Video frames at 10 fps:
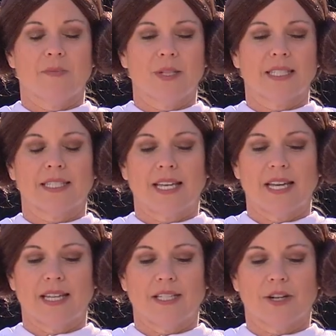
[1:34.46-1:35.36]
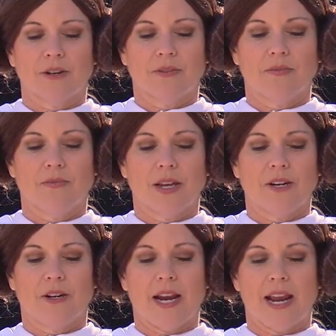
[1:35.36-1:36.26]
Princess Leia and Darth
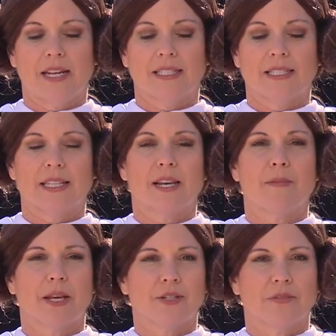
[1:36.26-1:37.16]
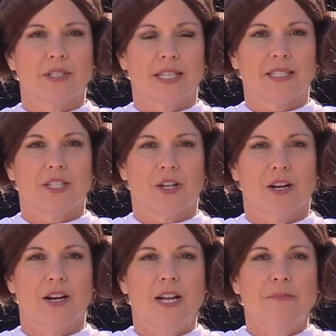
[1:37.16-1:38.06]
Vader and the commander of the Death
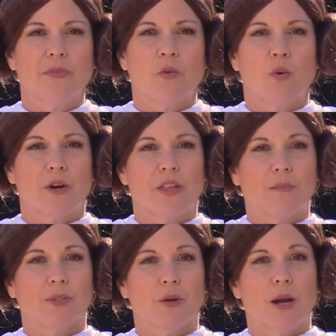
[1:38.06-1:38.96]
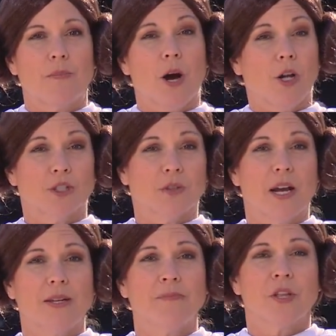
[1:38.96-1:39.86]
Star, where they blow up
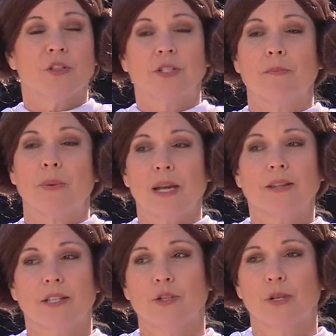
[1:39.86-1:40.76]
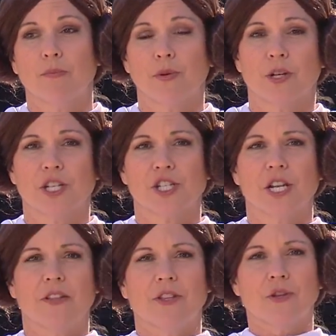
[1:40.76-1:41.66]
Alderaan, there's a button that you can push
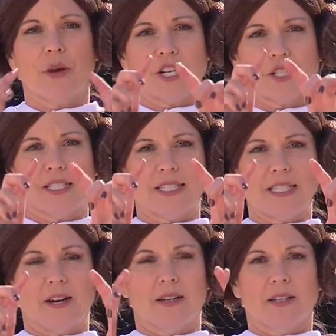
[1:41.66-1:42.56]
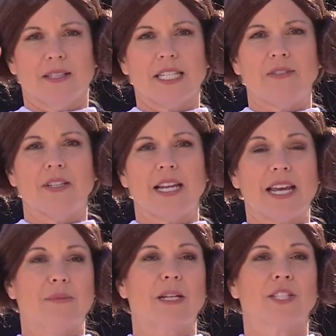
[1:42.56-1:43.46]
that you actually see on a TV
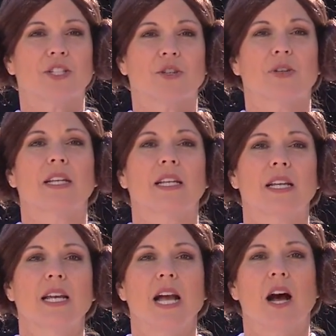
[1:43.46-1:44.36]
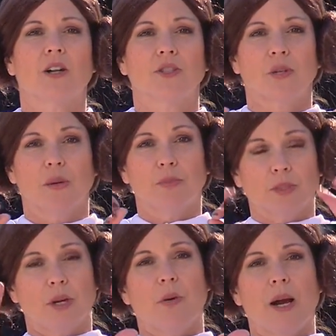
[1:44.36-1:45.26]
animated screen Alderaan
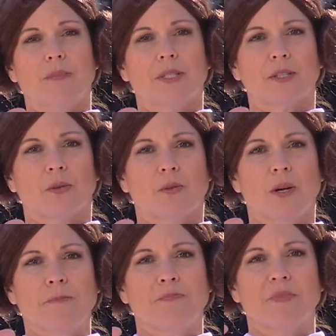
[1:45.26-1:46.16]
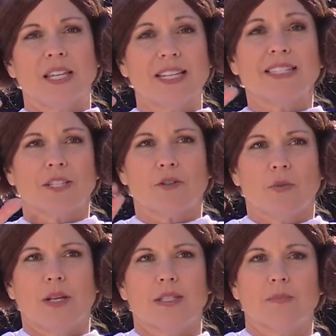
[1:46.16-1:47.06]
blow up. So the guests are the
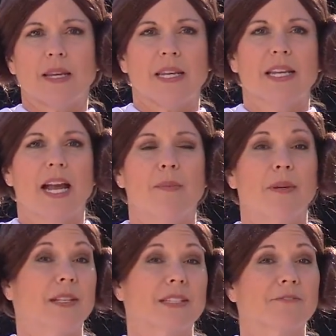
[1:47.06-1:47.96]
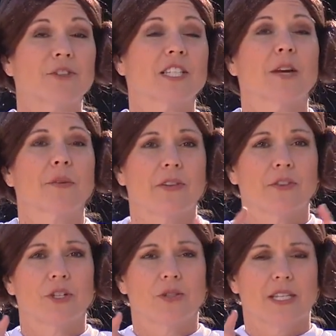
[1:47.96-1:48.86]
ones making it happen. It's the first time we've ever
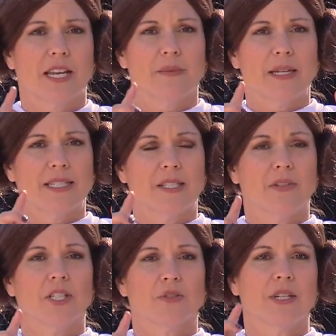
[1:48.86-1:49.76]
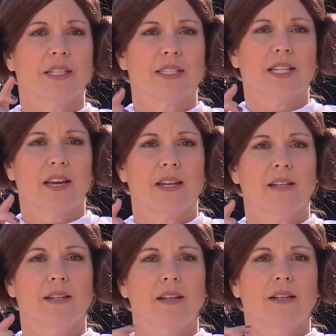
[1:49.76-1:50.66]
used an animated TV screen
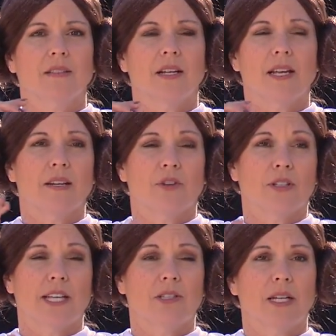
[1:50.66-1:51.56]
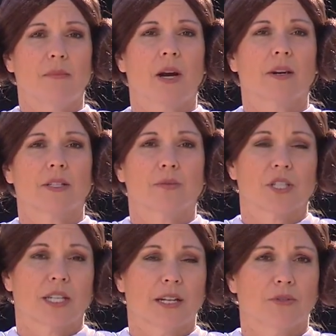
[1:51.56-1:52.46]
inside any of our Legoland parks, which
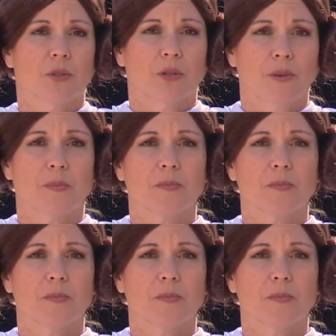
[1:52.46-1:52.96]
is kind of cool.